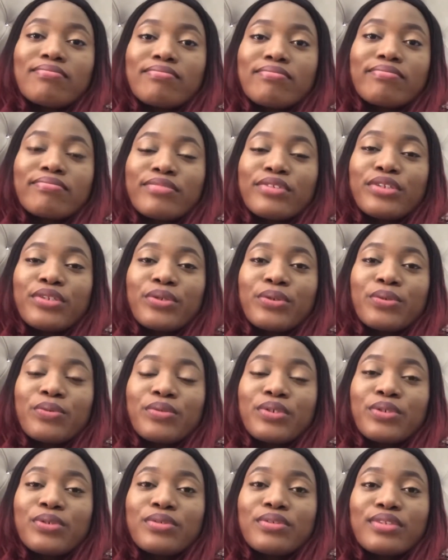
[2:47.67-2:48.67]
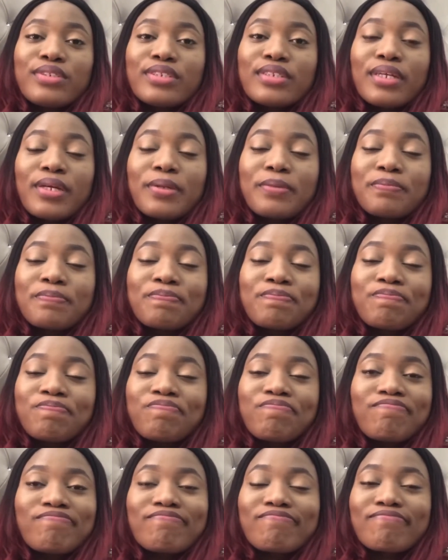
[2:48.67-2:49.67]
we don't
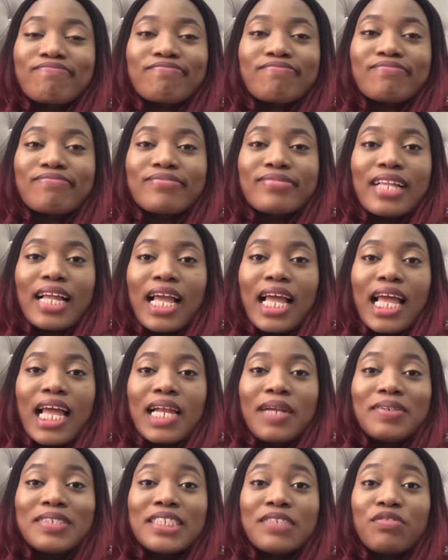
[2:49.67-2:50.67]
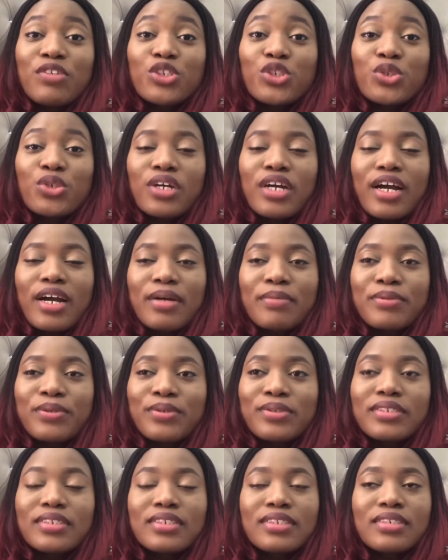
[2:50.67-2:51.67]
receive a shocker,
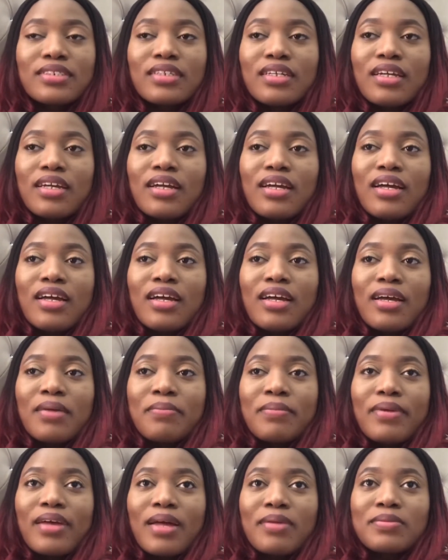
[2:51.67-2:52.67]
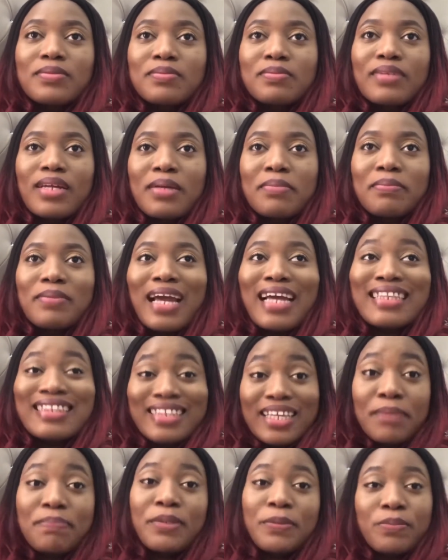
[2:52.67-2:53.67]
because I
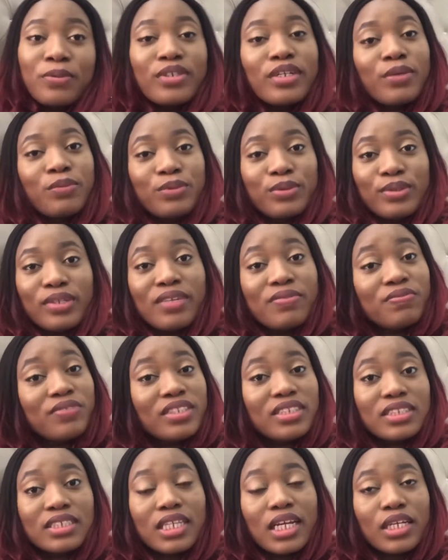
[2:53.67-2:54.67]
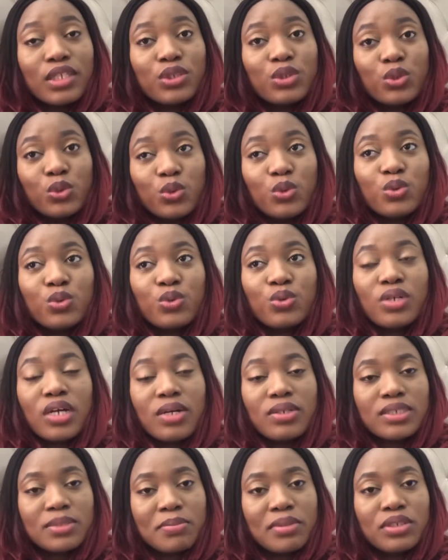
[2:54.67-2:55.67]
think Big Brother will evict like two
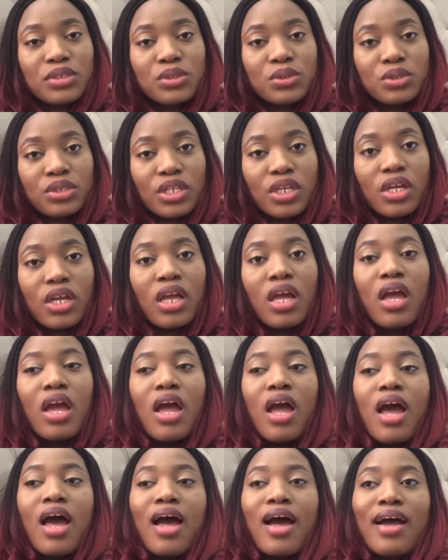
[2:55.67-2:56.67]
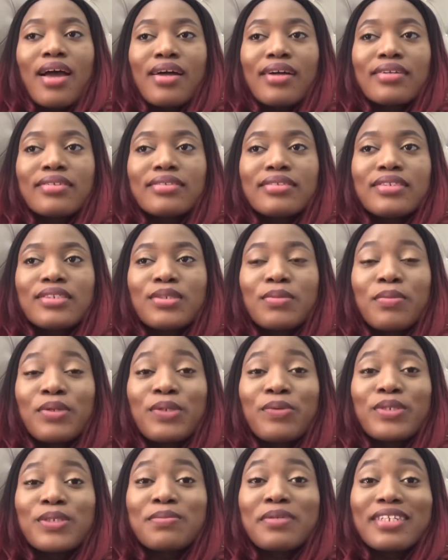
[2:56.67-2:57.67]
housemates today, and
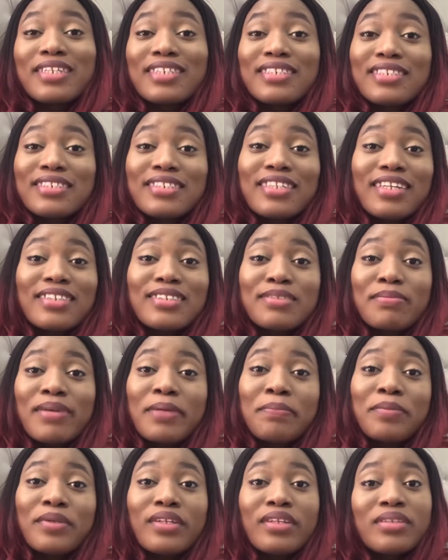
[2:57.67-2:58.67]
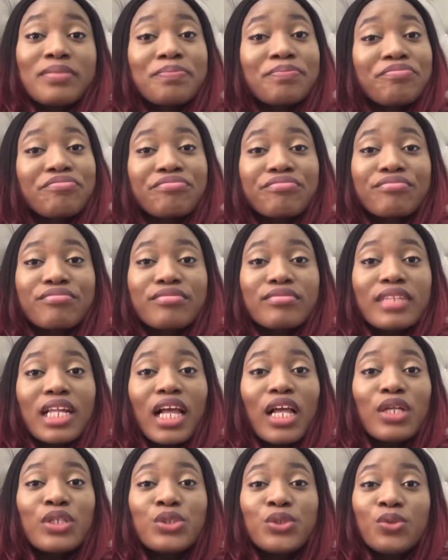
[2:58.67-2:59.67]
somebody was predicting that it might be
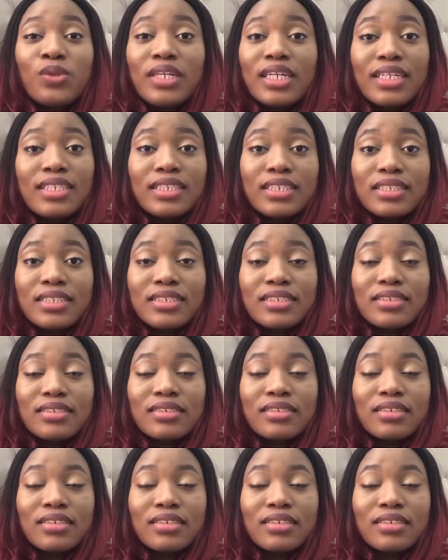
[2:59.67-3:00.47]
two ladies,